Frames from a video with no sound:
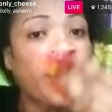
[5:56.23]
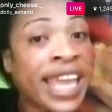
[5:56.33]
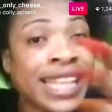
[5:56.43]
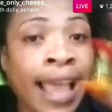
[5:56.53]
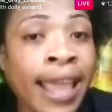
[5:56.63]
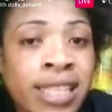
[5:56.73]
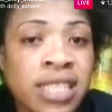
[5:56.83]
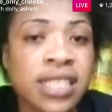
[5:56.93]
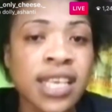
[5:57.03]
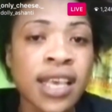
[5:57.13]
will get a
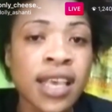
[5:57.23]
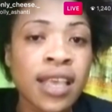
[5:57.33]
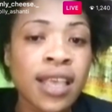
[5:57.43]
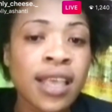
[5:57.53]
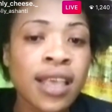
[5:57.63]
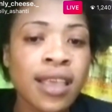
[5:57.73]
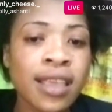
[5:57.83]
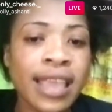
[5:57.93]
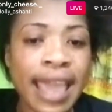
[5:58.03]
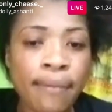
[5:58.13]
hit.
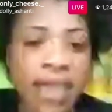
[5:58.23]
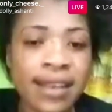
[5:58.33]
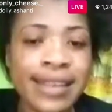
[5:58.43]
You get me?